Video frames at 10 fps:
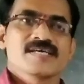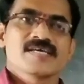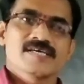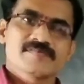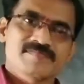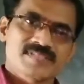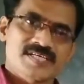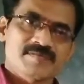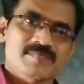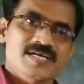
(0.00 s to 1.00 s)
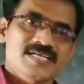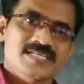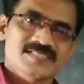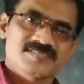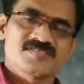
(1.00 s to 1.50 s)
if the remainder
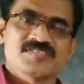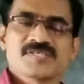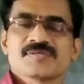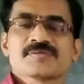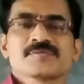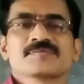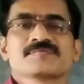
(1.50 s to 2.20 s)
is 0,